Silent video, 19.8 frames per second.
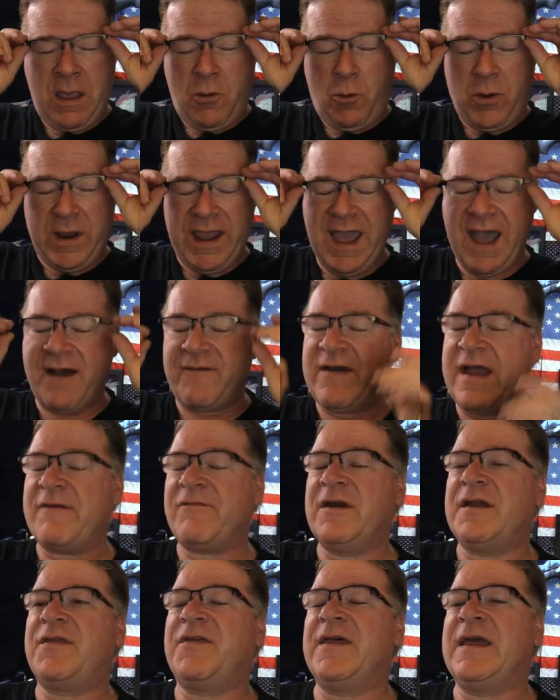We have
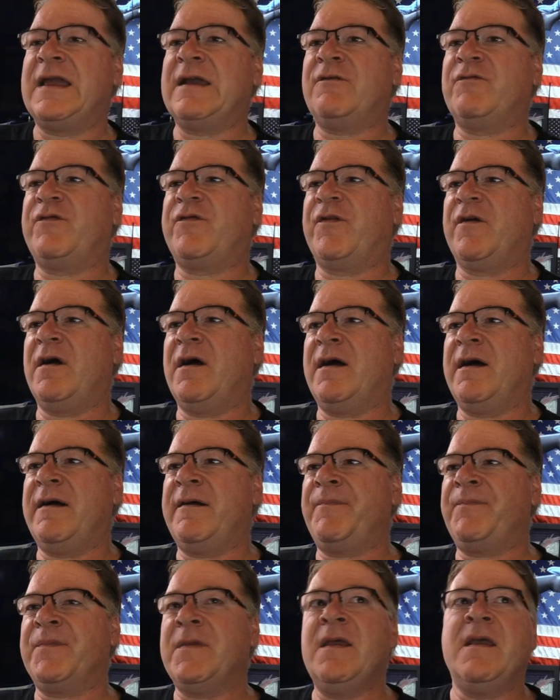everything
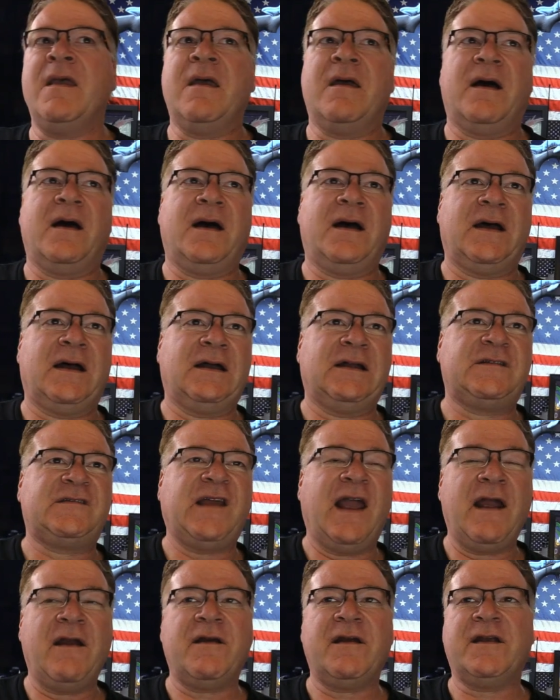from uh,
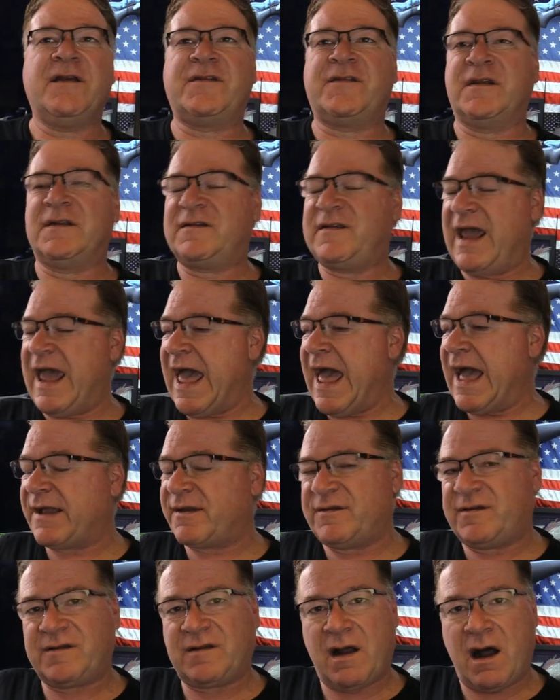terrorist
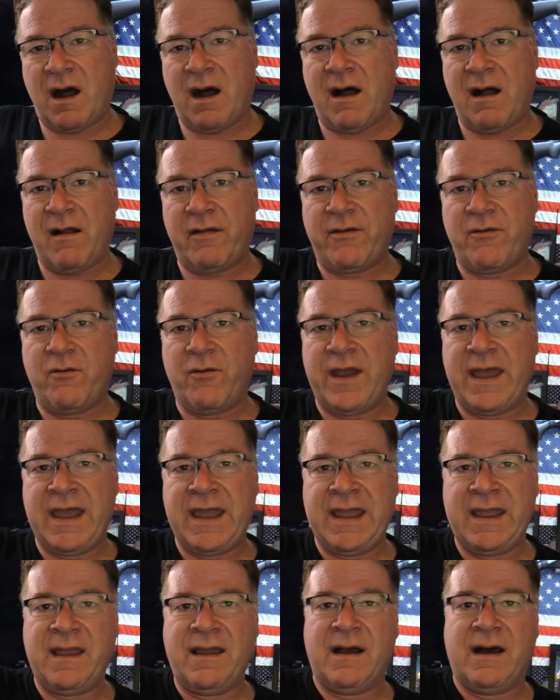attacks all the
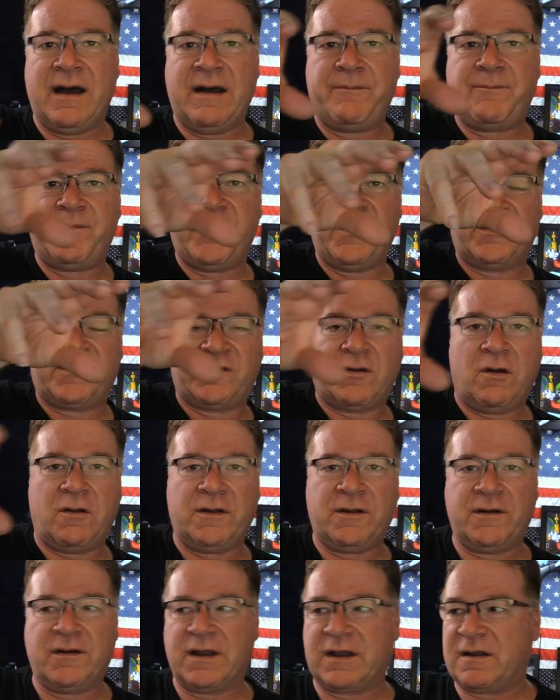way up the
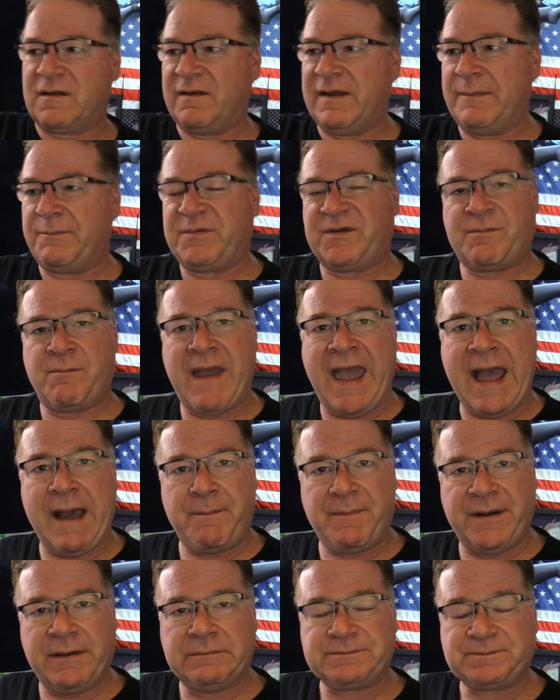solar eclipse
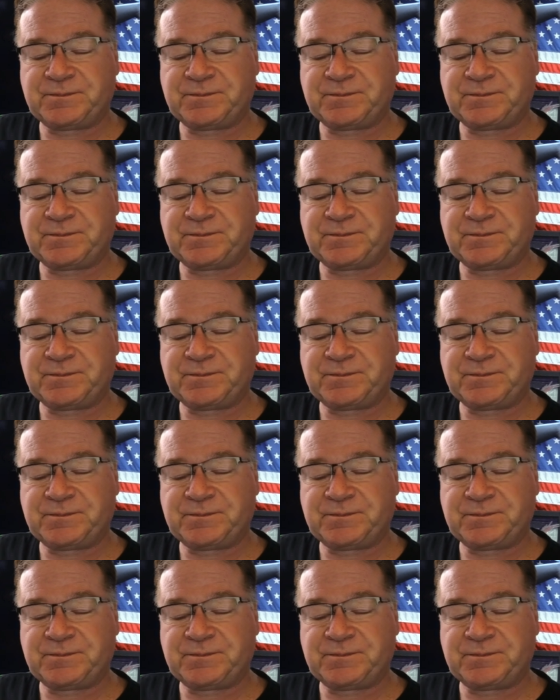map.